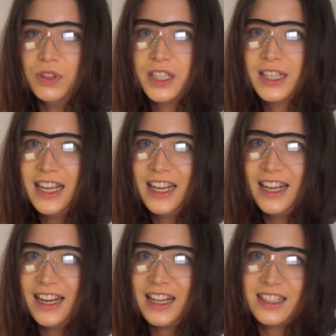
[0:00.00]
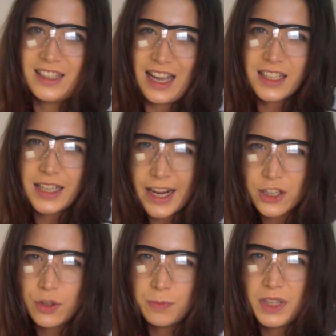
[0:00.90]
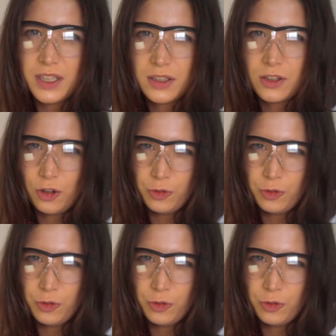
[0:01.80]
but it has that extra bit